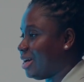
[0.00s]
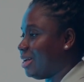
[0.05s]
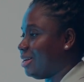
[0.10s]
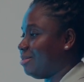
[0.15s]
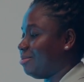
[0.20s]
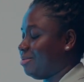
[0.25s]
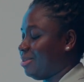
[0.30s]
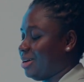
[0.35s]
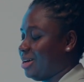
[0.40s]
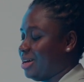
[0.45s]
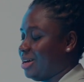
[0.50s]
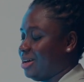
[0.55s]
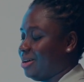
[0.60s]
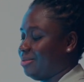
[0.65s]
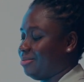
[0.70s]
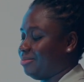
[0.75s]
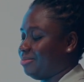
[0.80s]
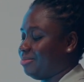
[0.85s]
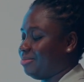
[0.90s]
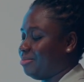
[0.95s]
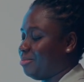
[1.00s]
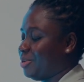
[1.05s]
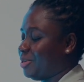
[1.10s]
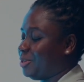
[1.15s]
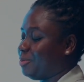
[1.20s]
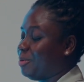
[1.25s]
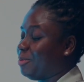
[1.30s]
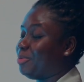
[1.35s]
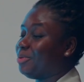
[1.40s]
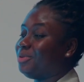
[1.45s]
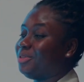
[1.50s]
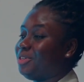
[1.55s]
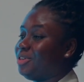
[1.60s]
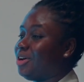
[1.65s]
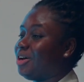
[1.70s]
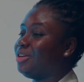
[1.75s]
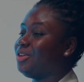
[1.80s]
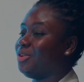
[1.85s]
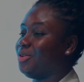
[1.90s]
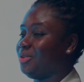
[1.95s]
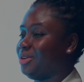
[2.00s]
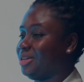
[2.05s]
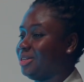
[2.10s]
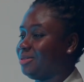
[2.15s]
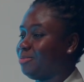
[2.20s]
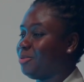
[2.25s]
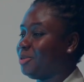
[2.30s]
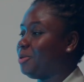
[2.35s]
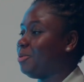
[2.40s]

And most people do not know this.